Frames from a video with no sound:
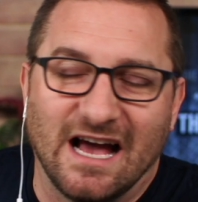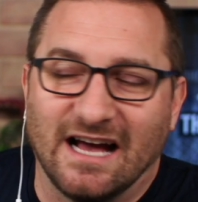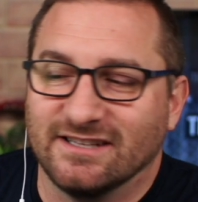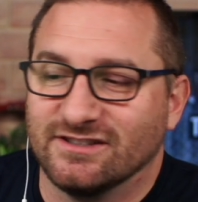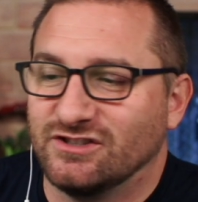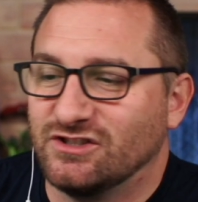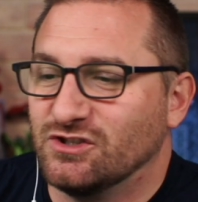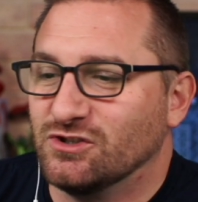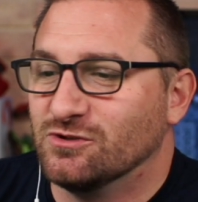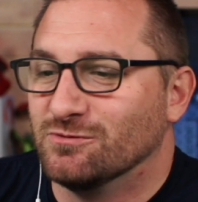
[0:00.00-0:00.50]

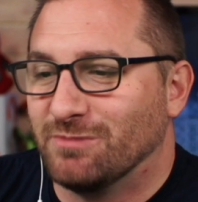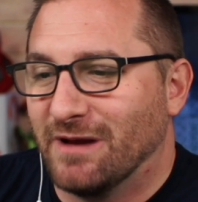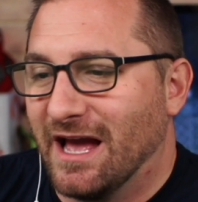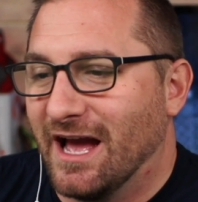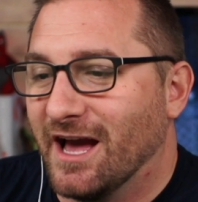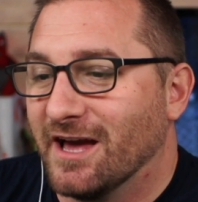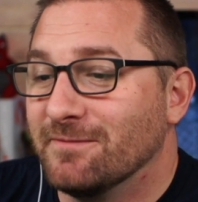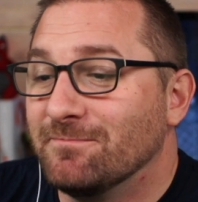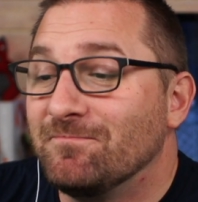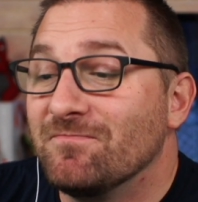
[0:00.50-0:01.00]
not too
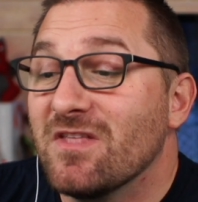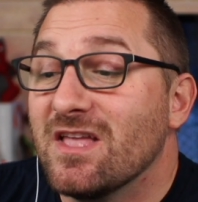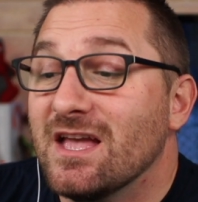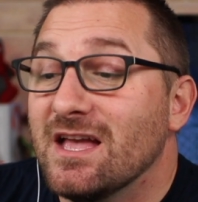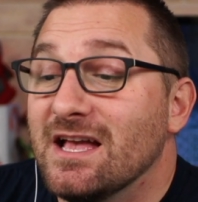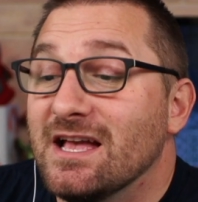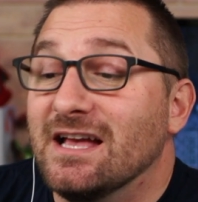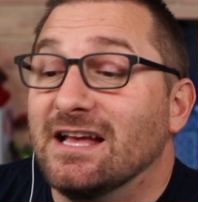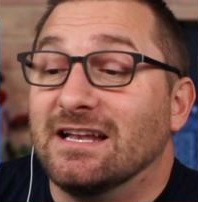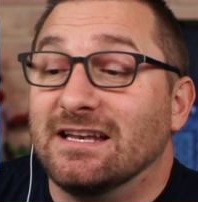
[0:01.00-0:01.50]
bad.
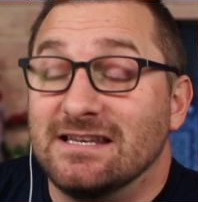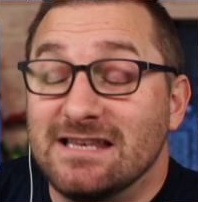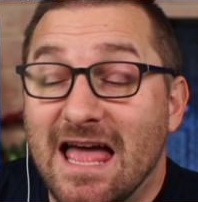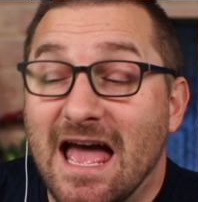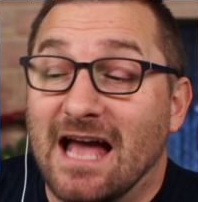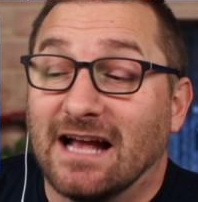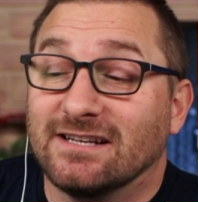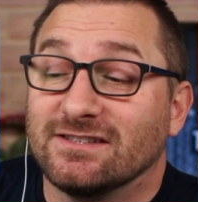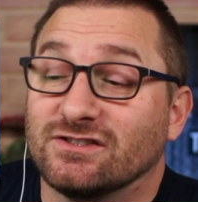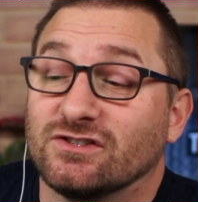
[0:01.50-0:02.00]

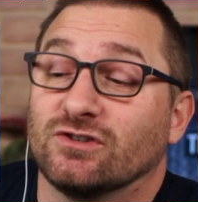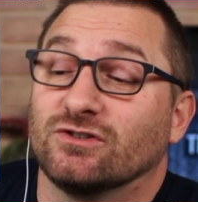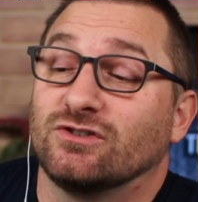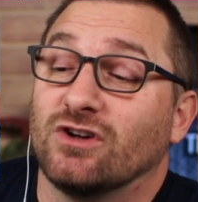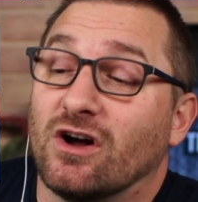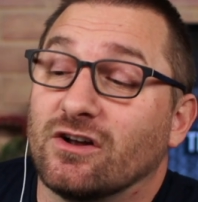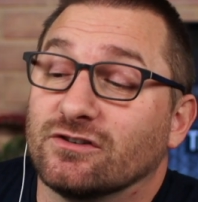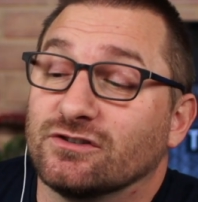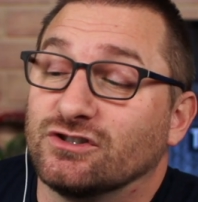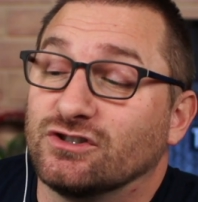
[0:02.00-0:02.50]
Next, her
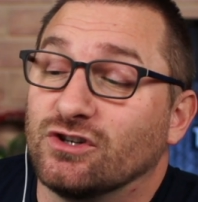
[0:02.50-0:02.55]
daughter